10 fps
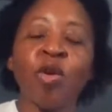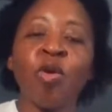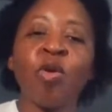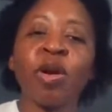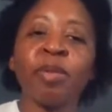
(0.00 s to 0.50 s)

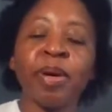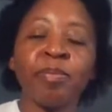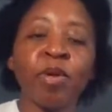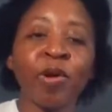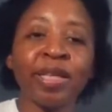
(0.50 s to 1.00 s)
Or, but
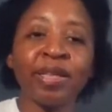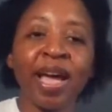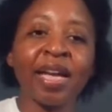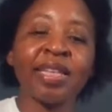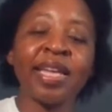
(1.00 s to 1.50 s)
more than
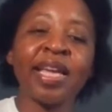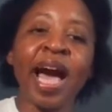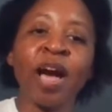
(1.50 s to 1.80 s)
likely,